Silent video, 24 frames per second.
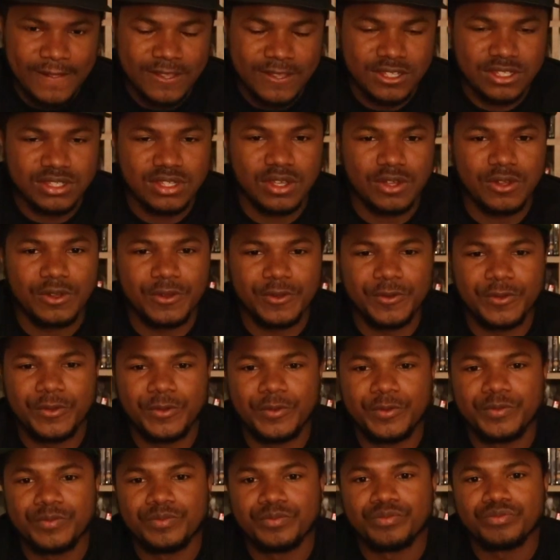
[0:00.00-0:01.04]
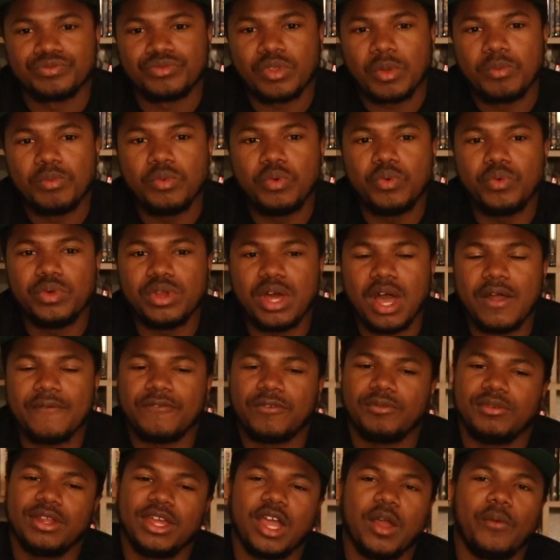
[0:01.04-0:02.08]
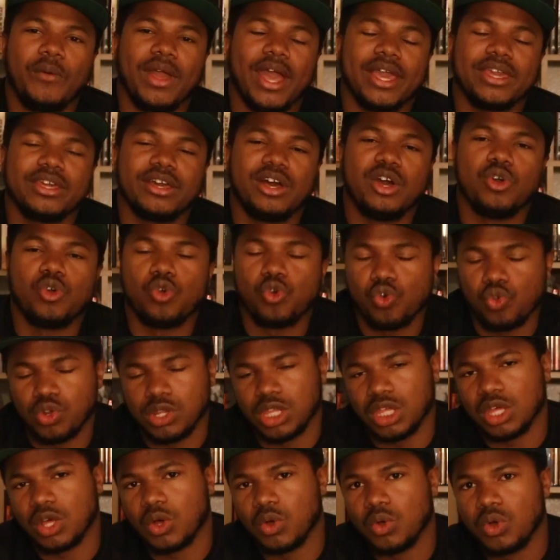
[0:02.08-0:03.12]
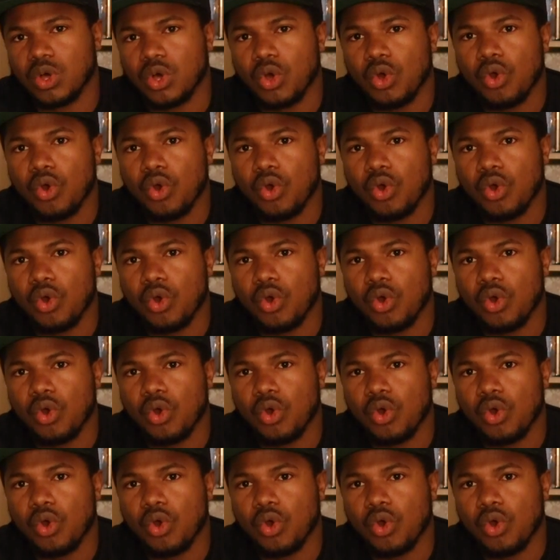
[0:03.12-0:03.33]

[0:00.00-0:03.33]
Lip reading: So moving on from there, we got young Julio.